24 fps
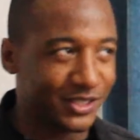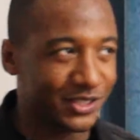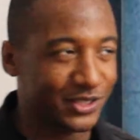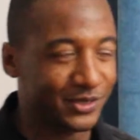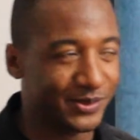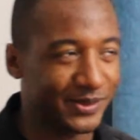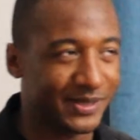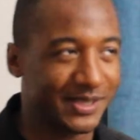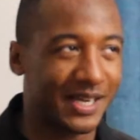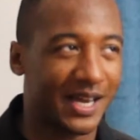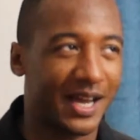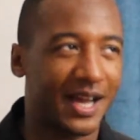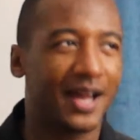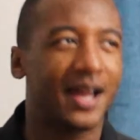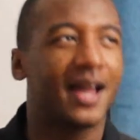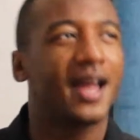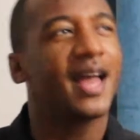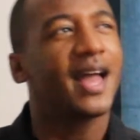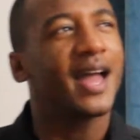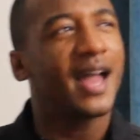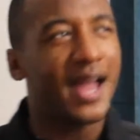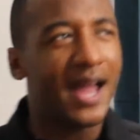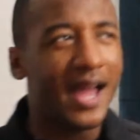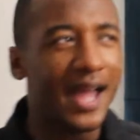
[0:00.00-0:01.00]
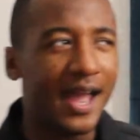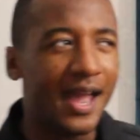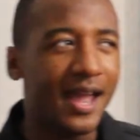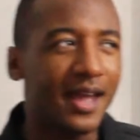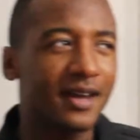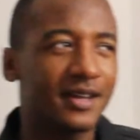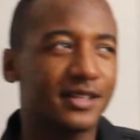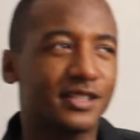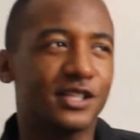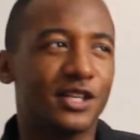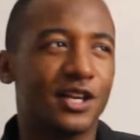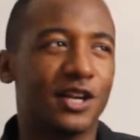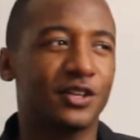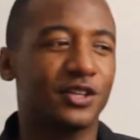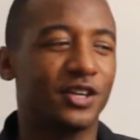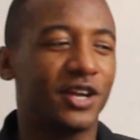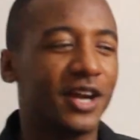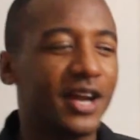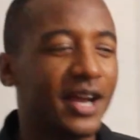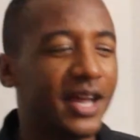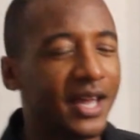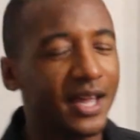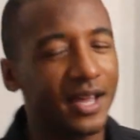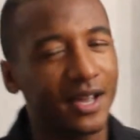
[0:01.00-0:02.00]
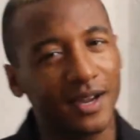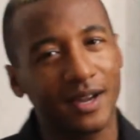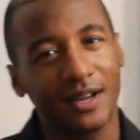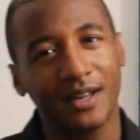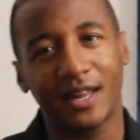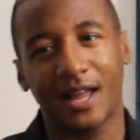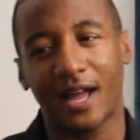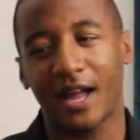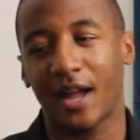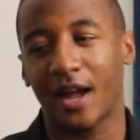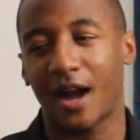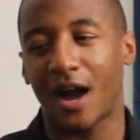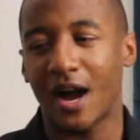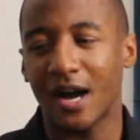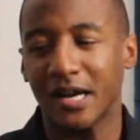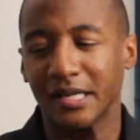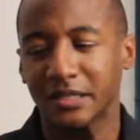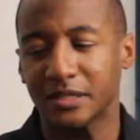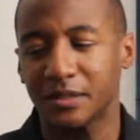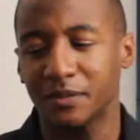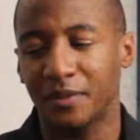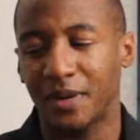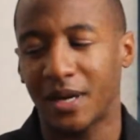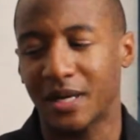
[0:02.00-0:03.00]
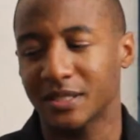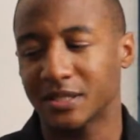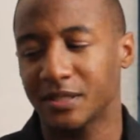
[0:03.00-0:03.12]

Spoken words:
she was like, hey, good to know you're here. Like, awesome.